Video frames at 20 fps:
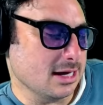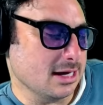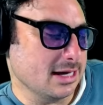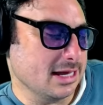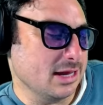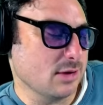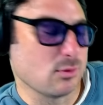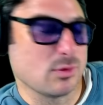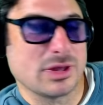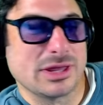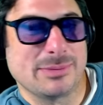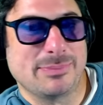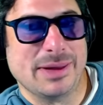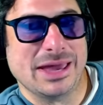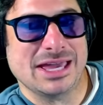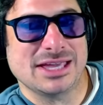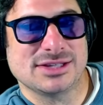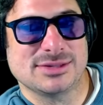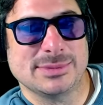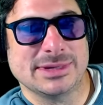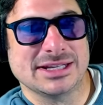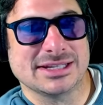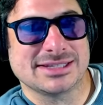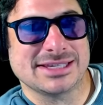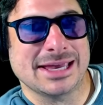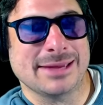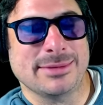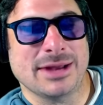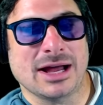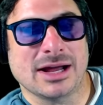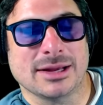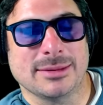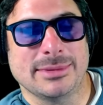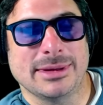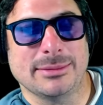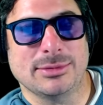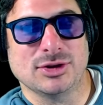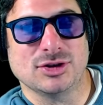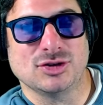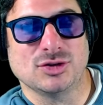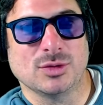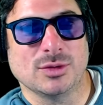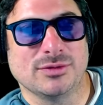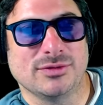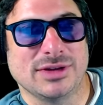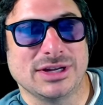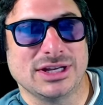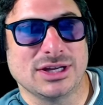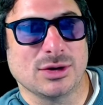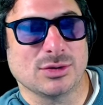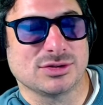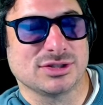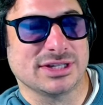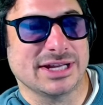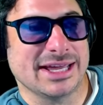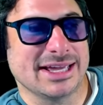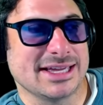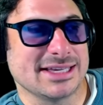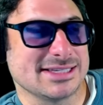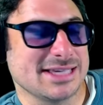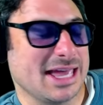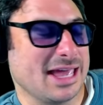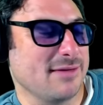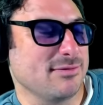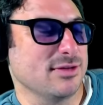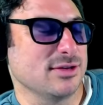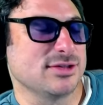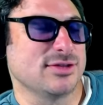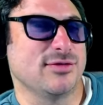It really pains me to say I'm not going to be able to do a video today because I have